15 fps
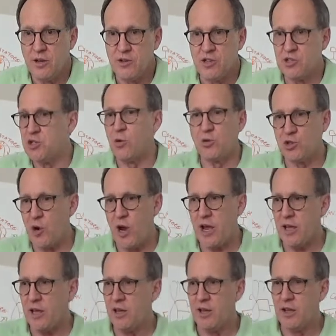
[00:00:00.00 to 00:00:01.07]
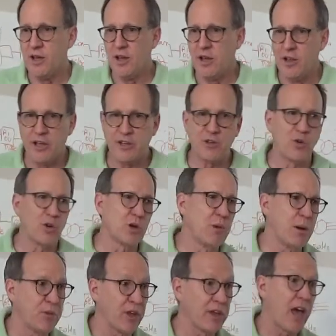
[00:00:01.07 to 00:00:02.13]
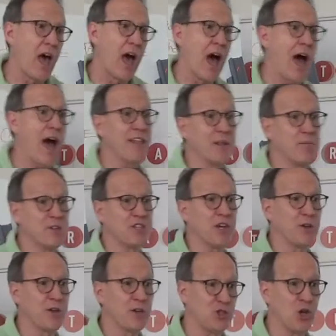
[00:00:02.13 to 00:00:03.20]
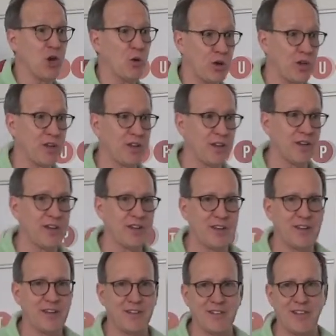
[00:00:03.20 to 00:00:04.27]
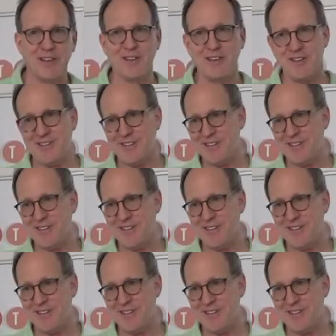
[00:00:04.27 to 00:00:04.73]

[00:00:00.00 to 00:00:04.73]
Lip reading: Just don't try. Like don't come up like, hi, let me tell you a joke. Like,